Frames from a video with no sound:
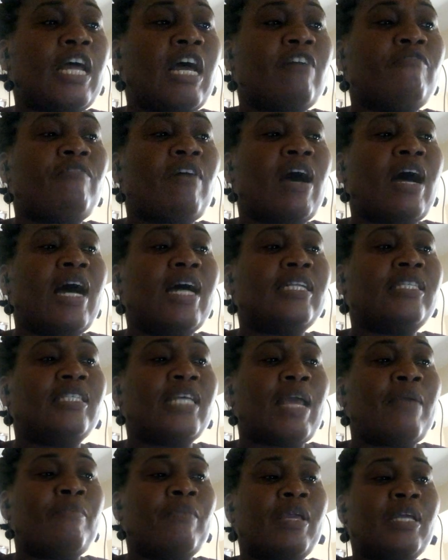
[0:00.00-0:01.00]
have a hard
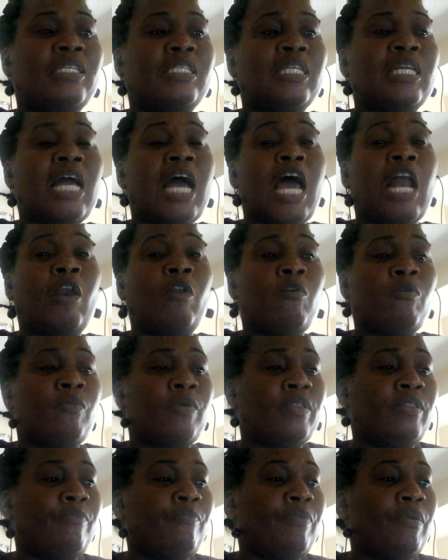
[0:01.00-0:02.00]
time getting along
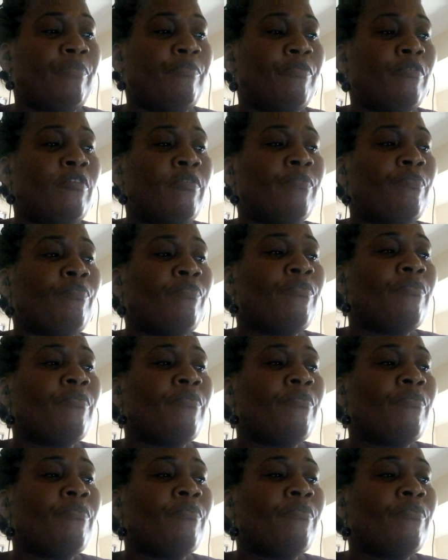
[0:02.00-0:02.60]
with people,